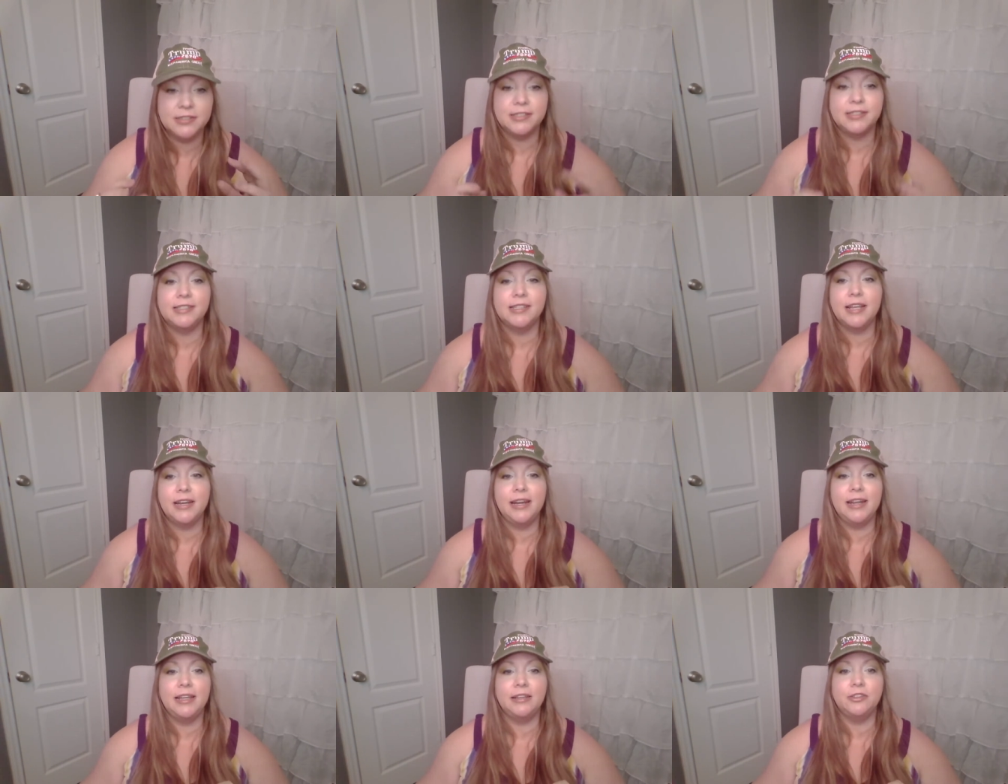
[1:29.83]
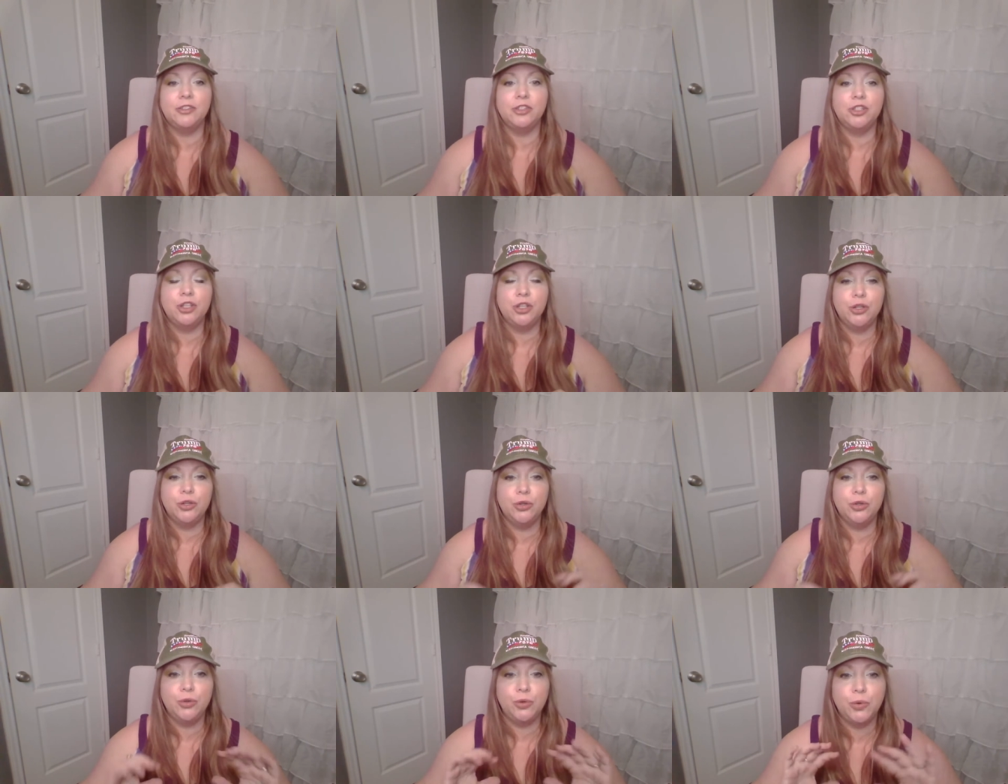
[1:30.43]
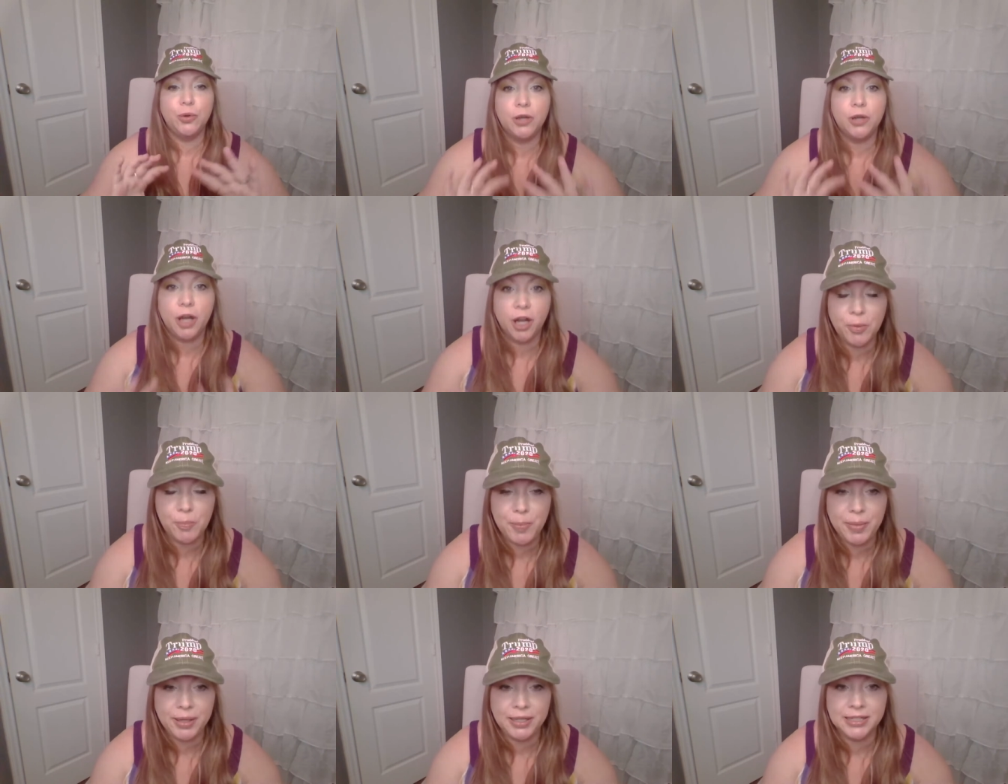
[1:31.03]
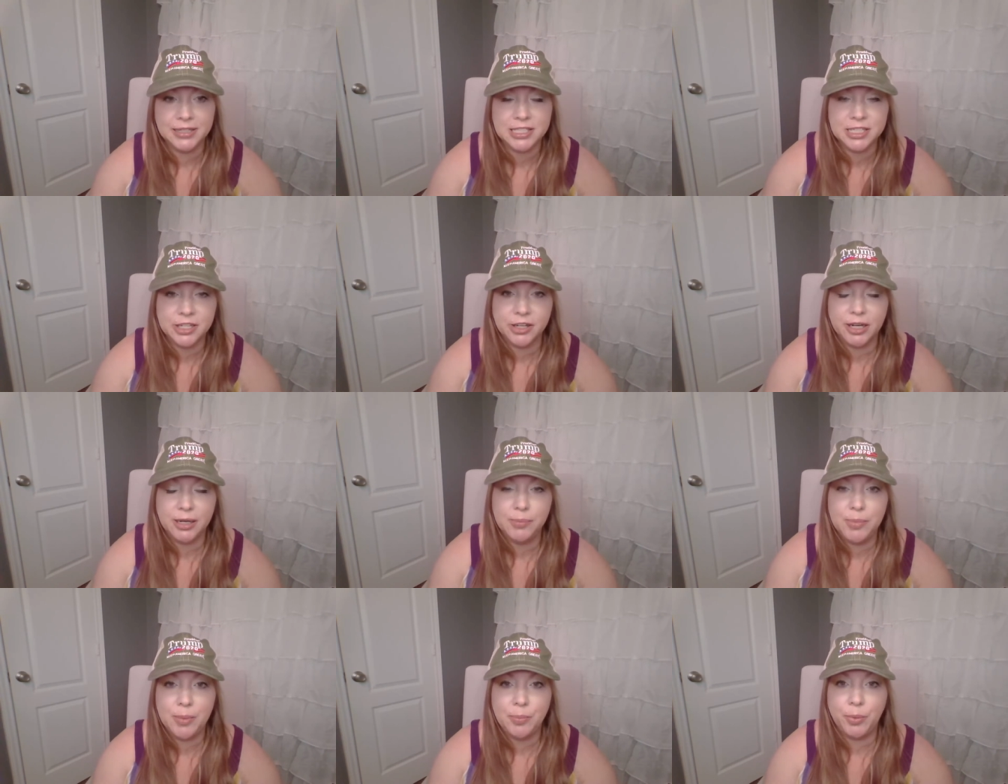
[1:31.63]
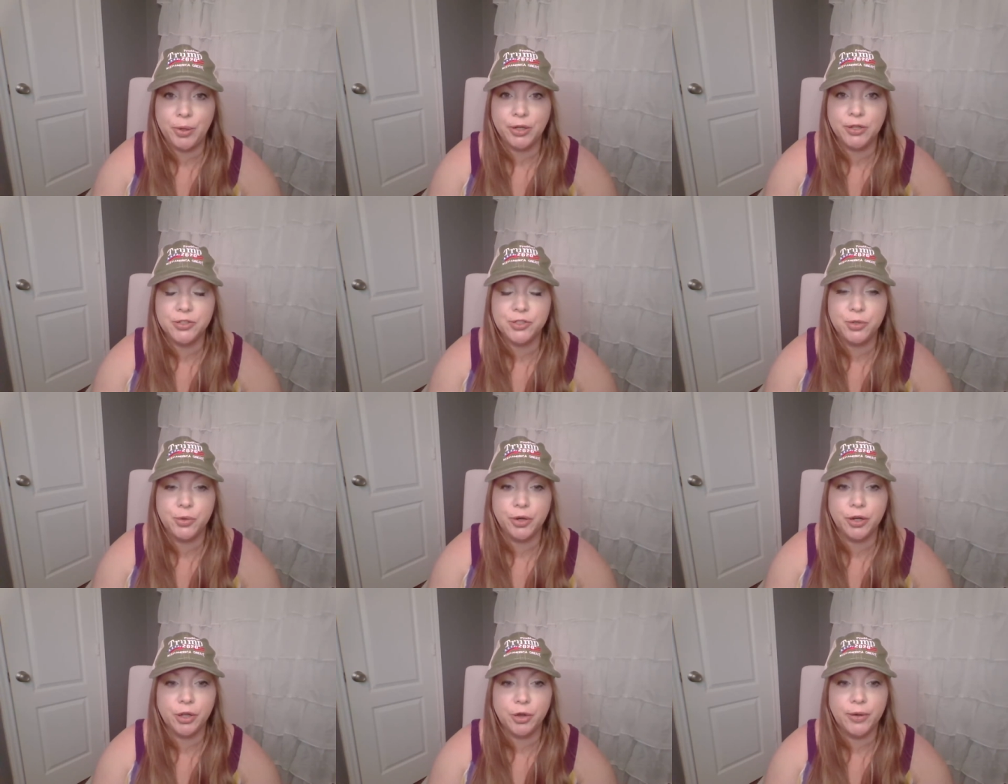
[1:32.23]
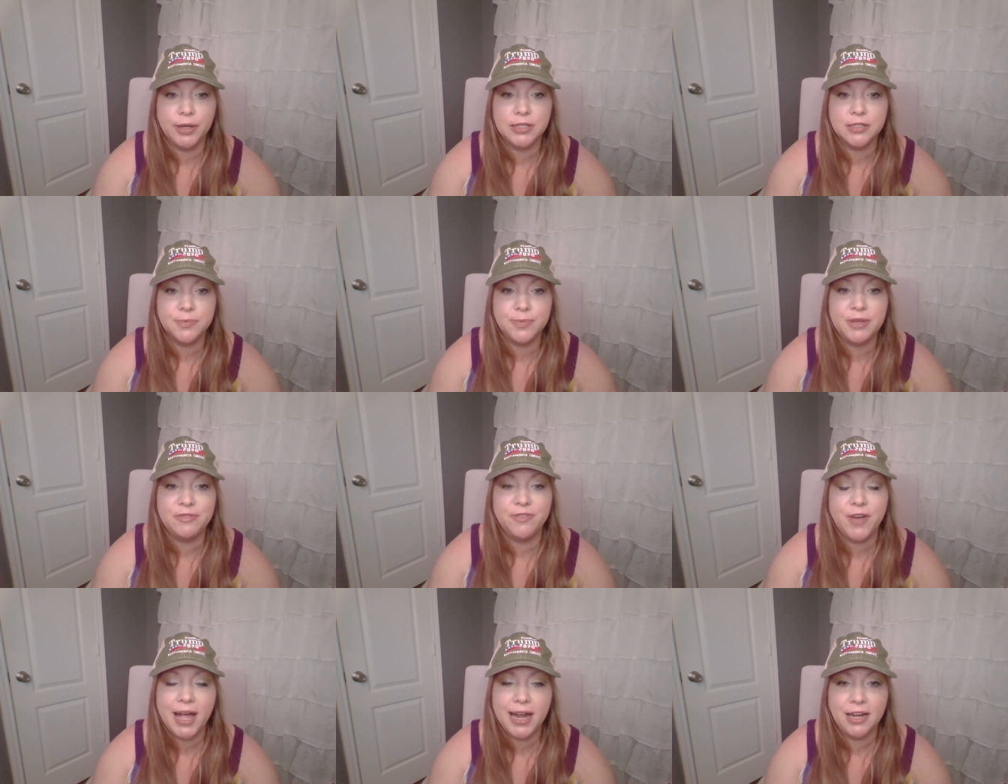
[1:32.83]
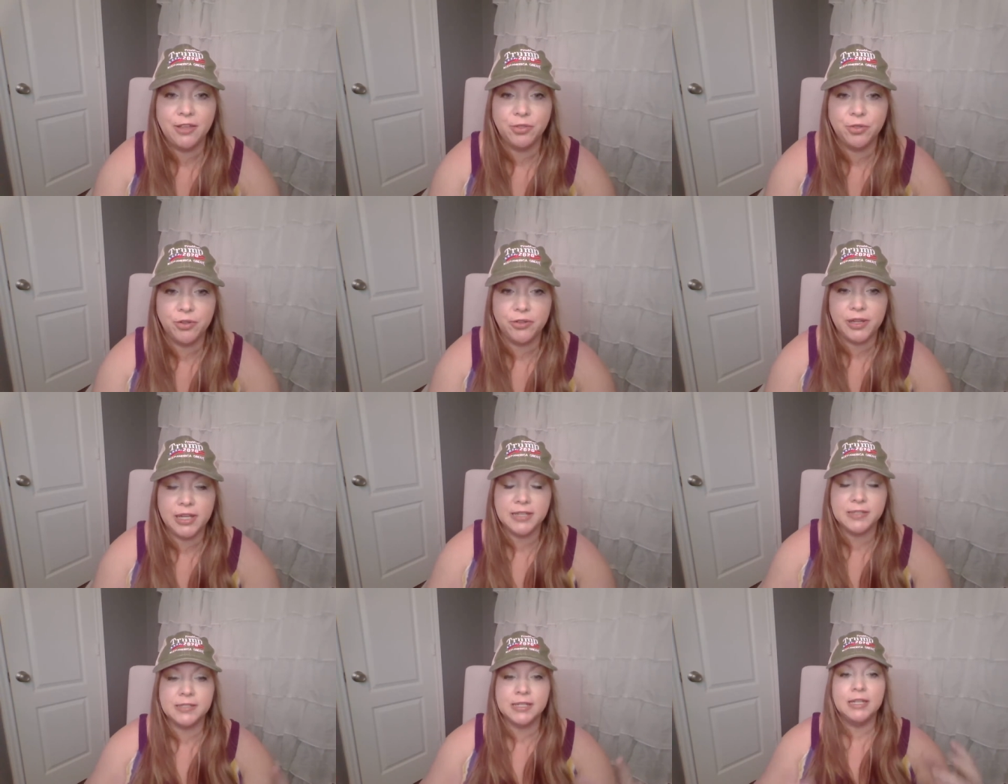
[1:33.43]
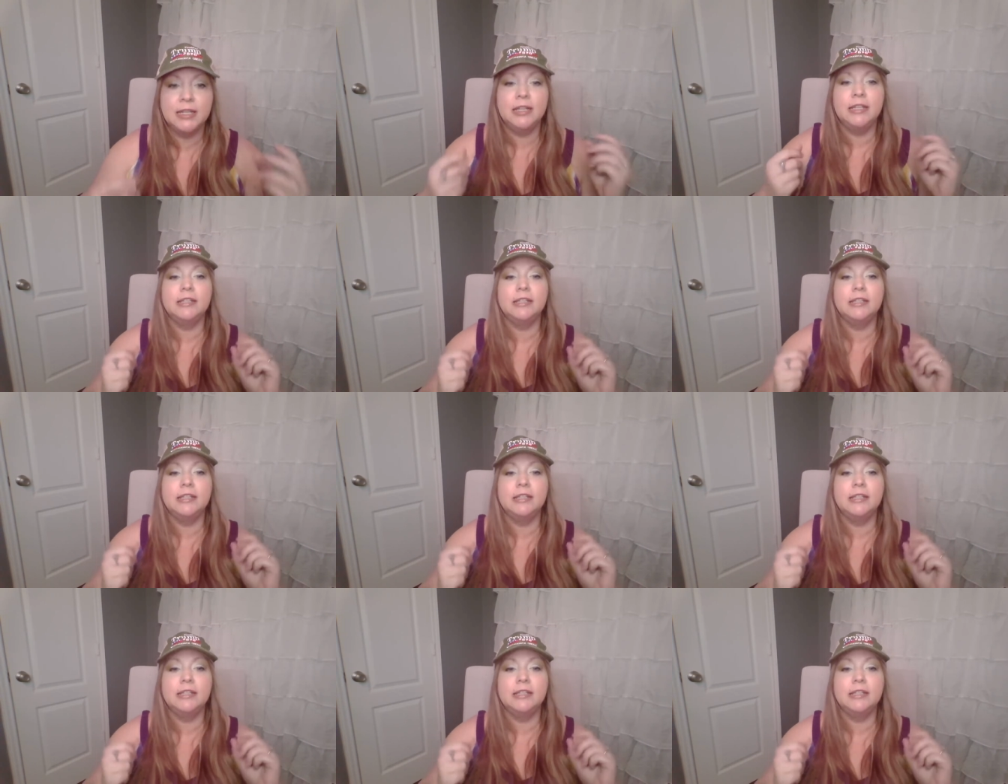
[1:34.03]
Send it to our military members who are going to be fighting through this.